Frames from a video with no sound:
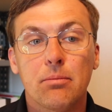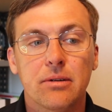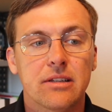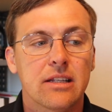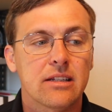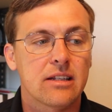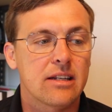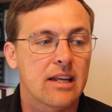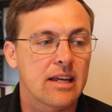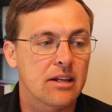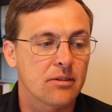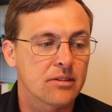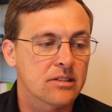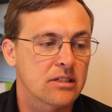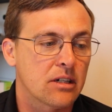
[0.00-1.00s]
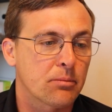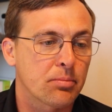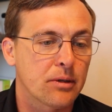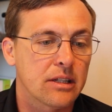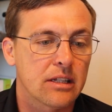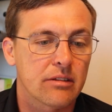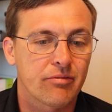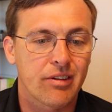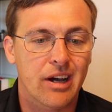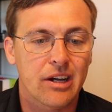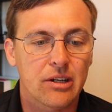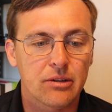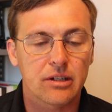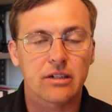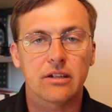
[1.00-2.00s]
but at the end of the day, you know, this is an airplane that's
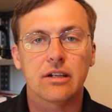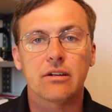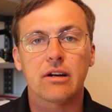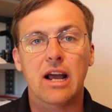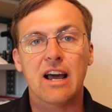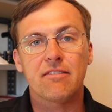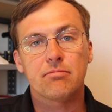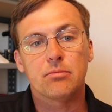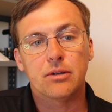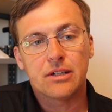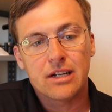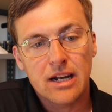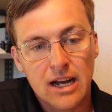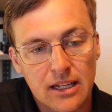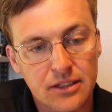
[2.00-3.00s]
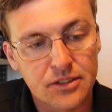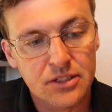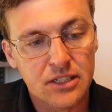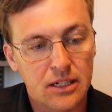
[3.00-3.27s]
valued at near $500,000,